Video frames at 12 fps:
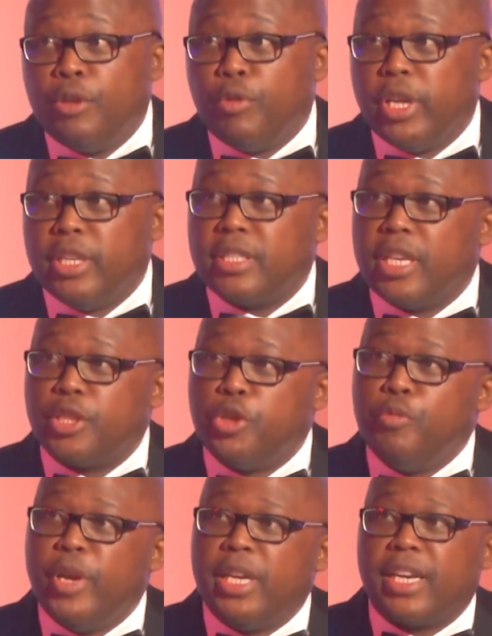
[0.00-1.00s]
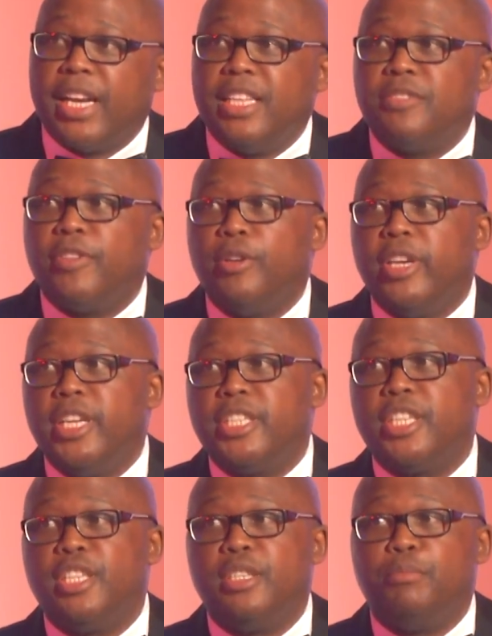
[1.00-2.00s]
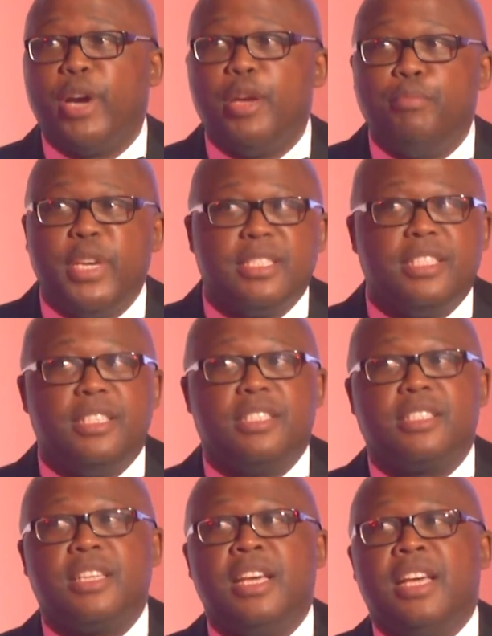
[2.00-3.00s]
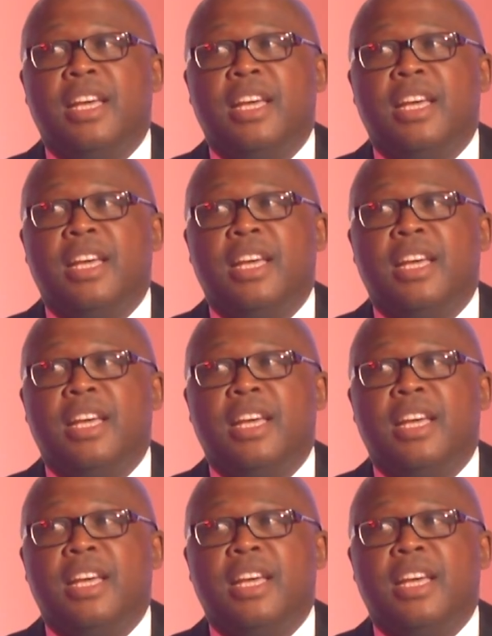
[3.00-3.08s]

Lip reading: When he says human rights violation by business